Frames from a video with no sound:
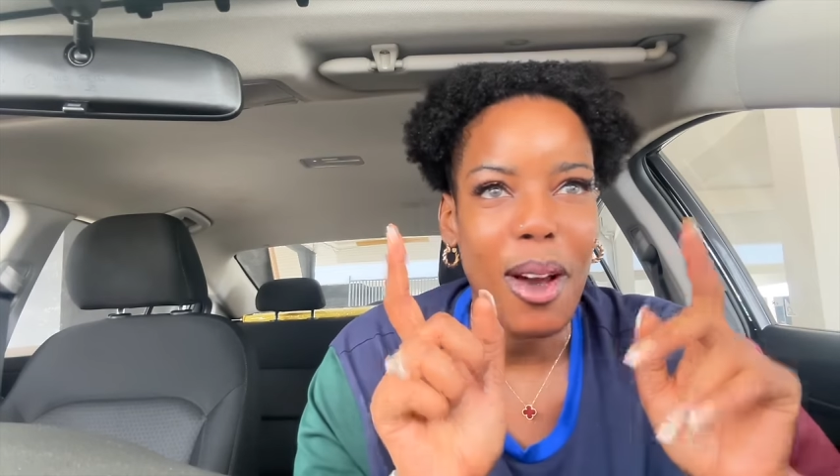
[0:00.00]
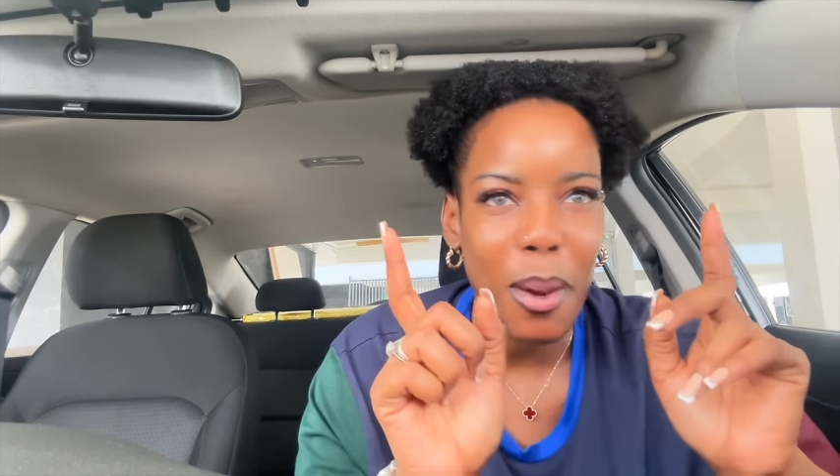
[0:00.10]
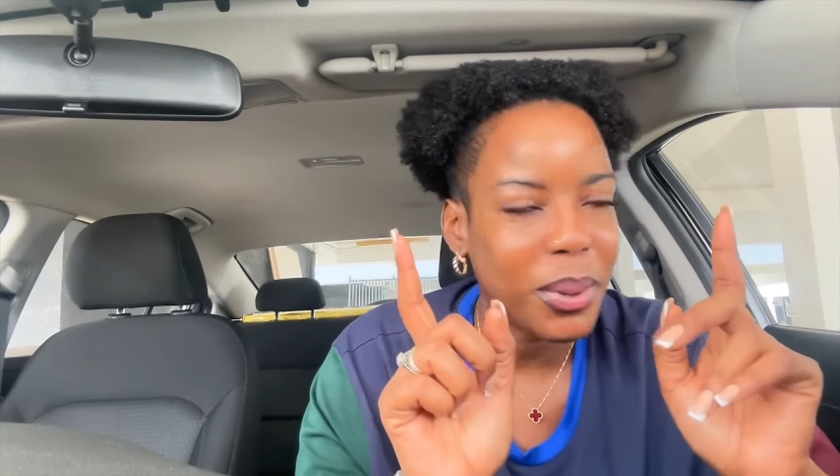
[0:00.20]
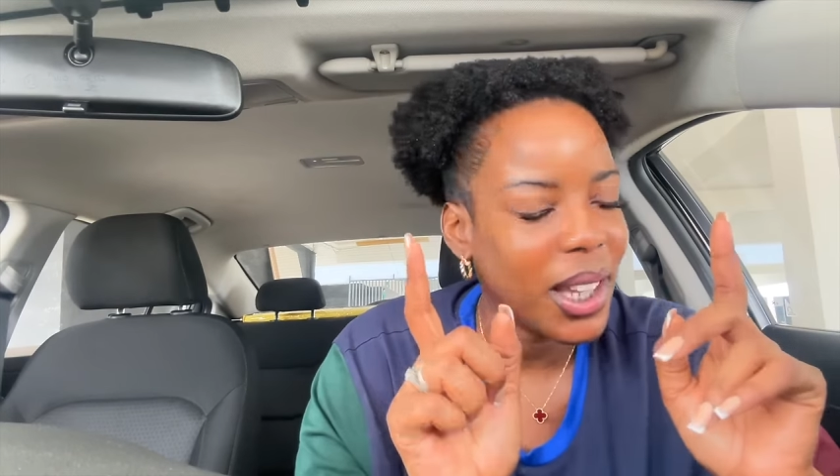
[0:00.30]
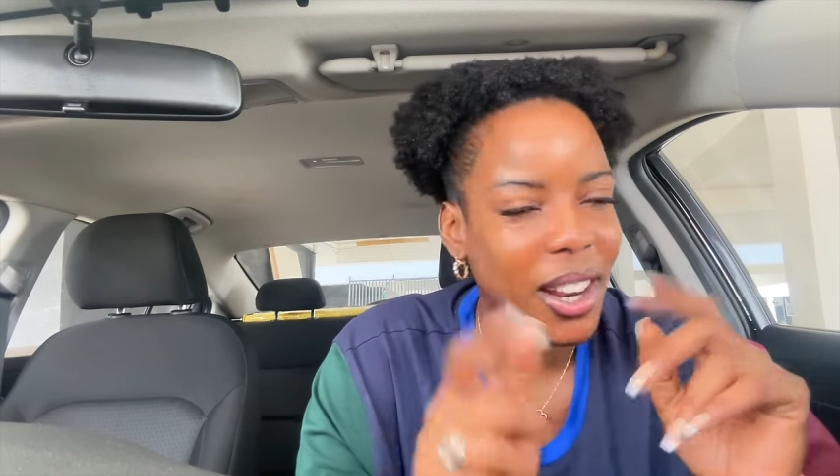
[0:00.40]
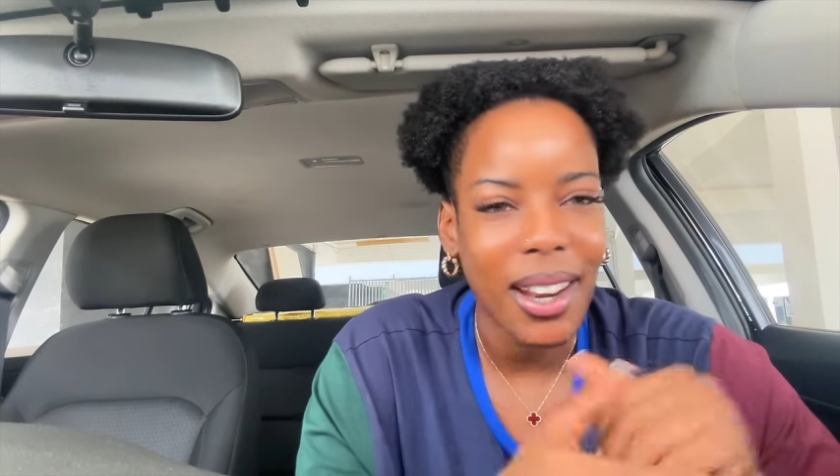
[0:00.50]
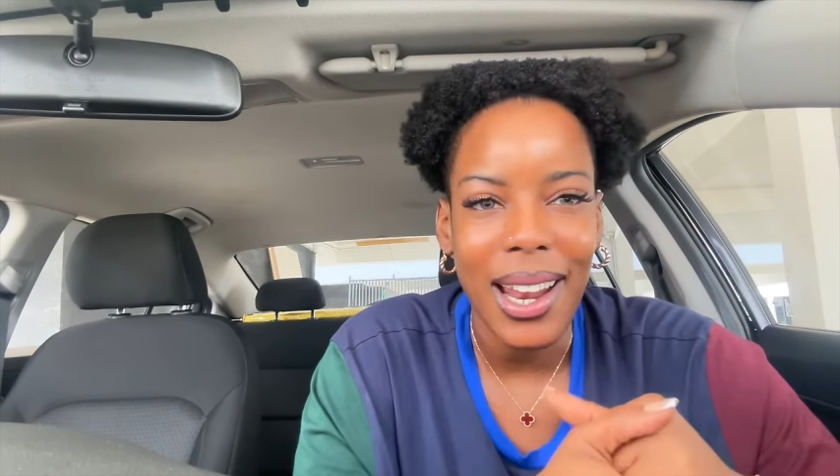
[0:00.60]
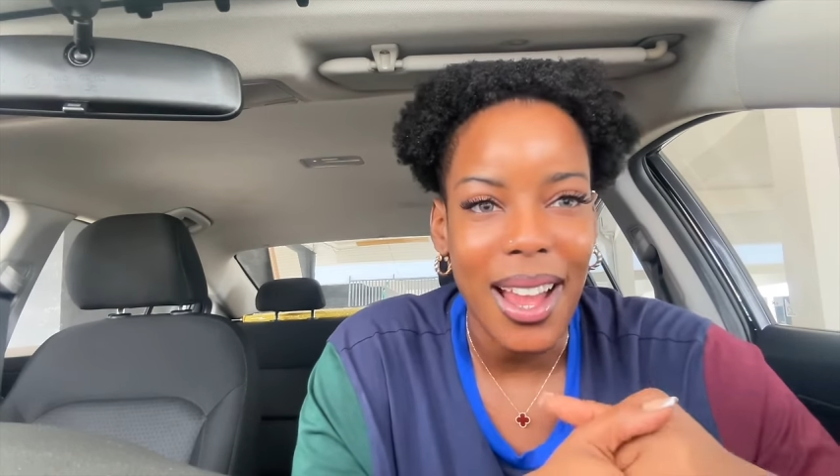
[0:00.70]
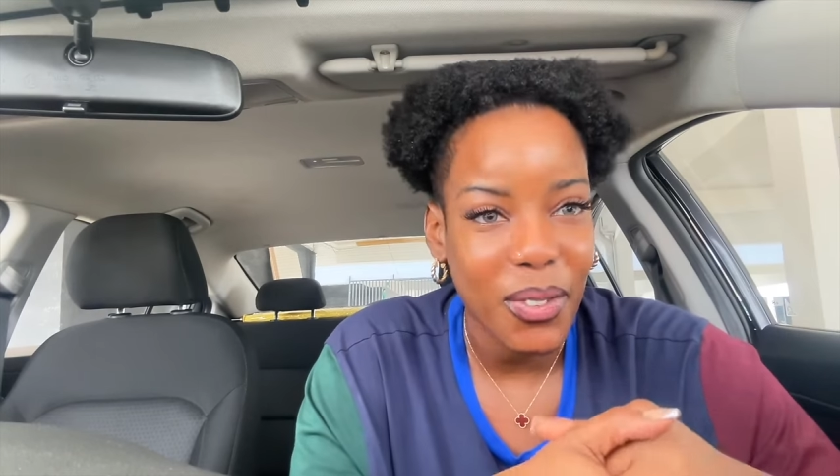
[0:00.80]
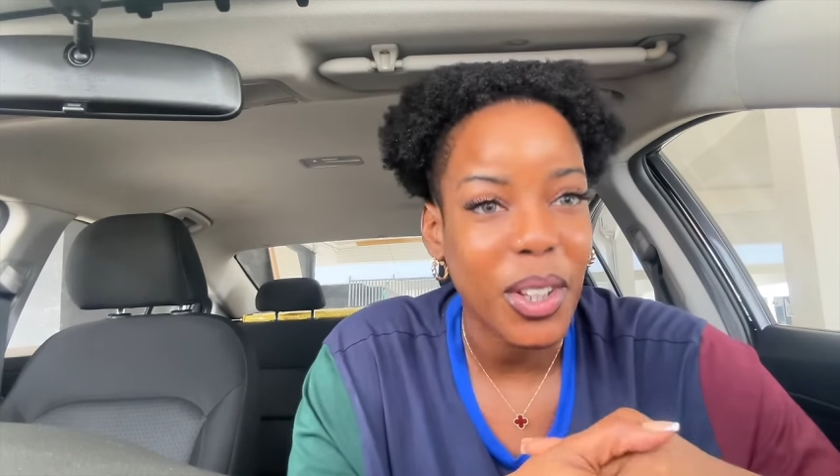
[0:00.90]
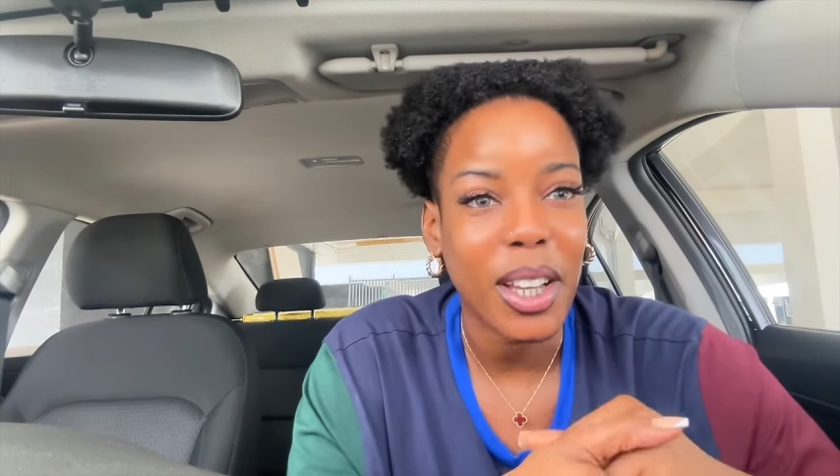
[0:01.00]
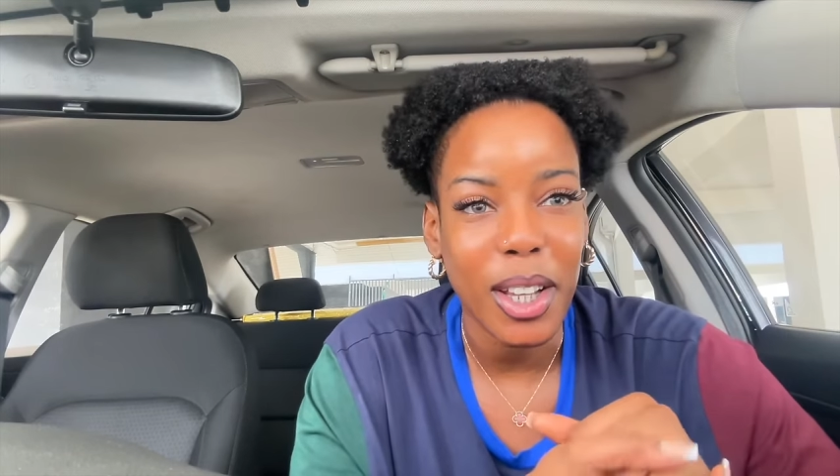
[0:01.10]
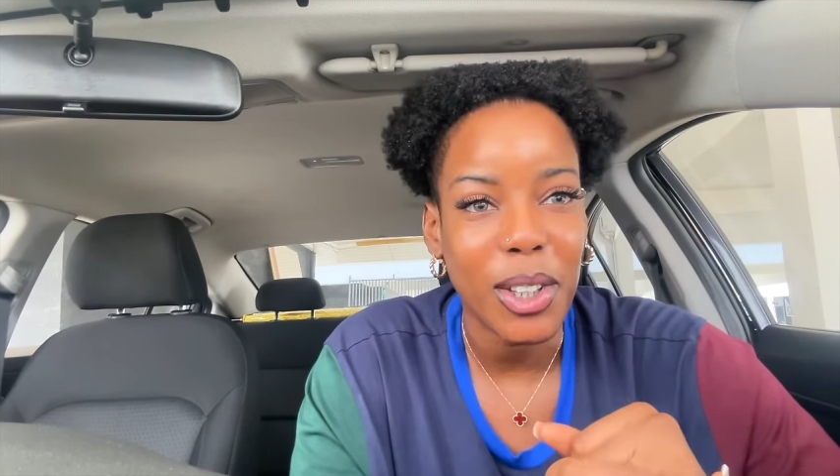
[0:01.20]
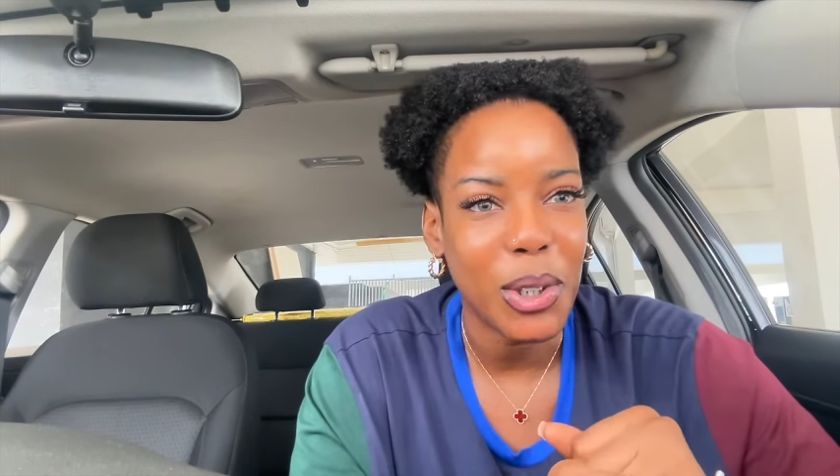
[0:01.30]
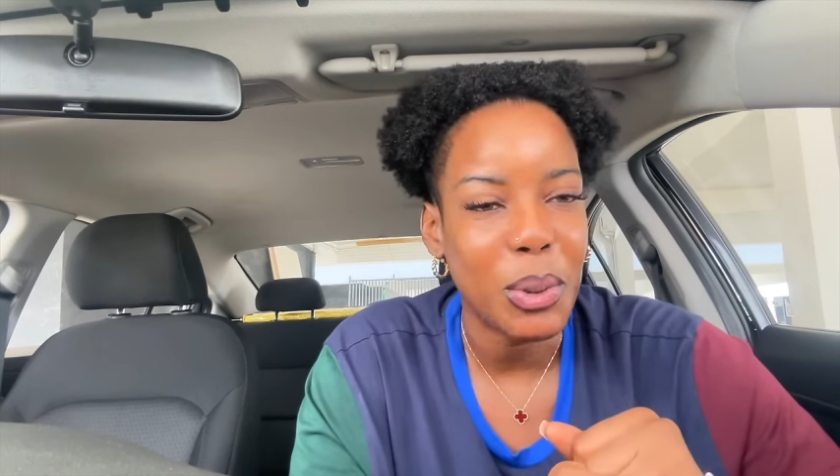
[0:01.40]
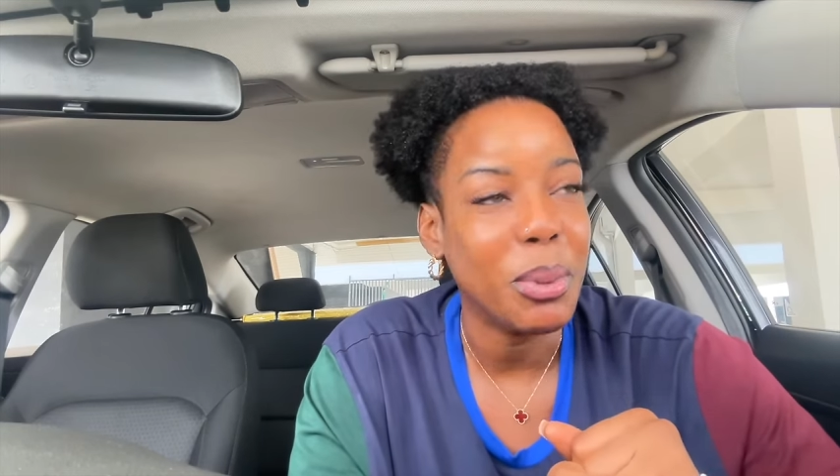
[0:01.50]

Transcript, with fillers: up there laughing at you